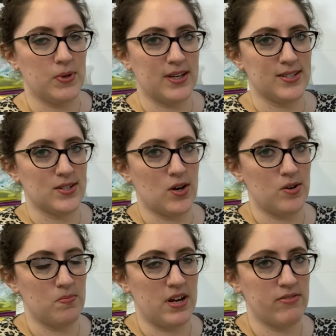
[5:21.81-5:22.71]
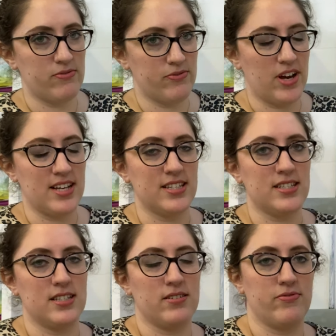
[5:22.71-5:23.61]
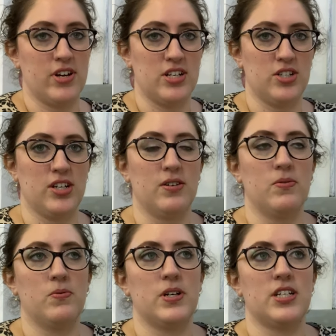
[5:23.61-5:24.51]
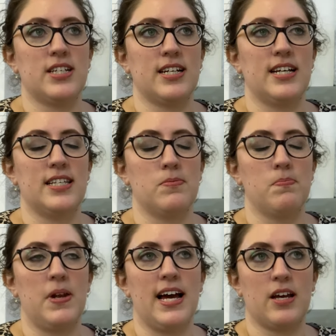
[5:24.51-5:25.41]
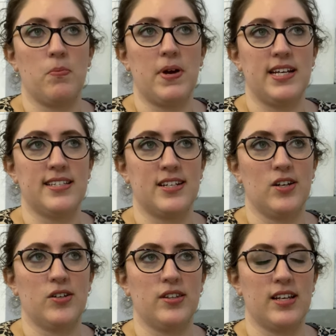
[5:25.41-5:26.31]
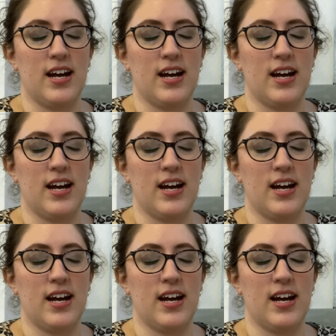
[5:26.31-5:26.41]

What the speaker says: because on my first version, which is a black base cloth,